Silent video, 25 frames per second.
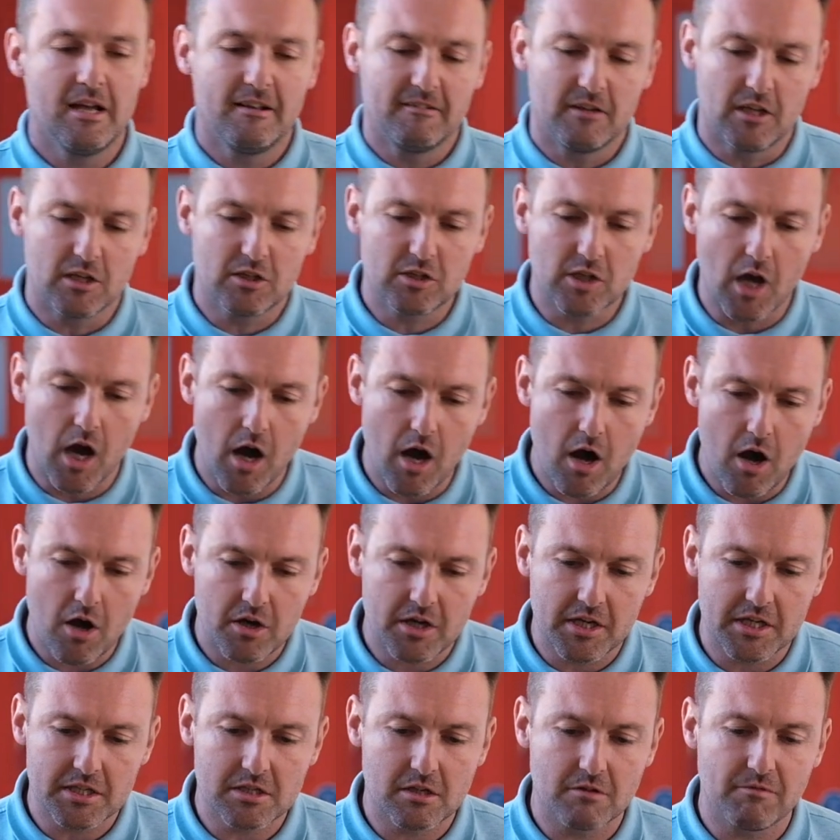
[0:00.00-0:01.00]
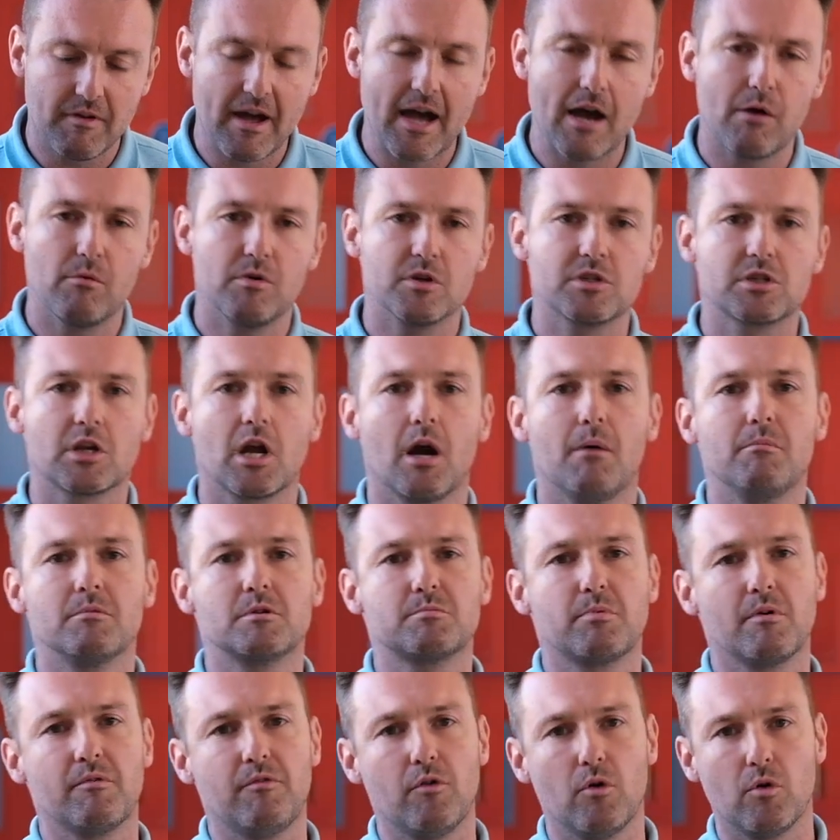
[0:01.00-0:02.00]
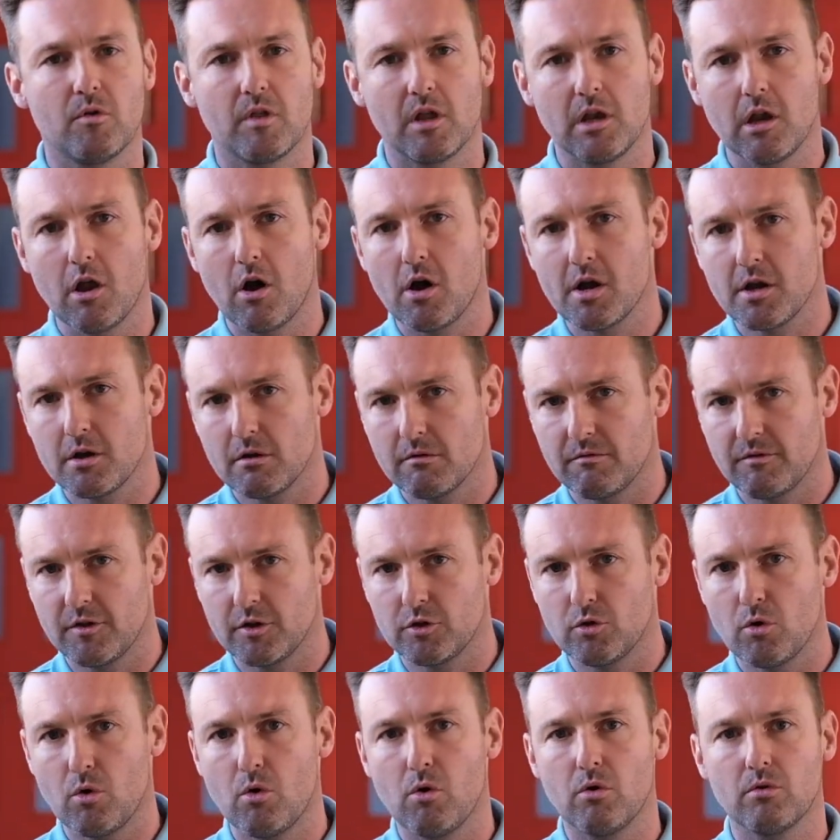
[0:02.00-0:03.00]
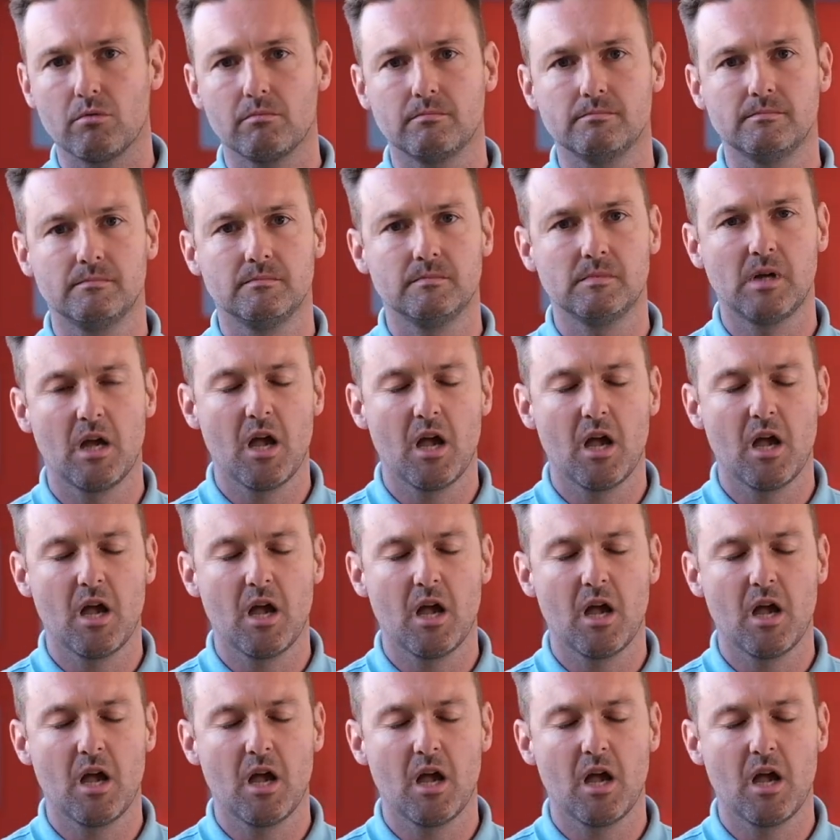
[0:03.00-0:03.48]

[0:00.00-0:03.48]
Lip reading: The darkest of hours comes before the light of the dawn.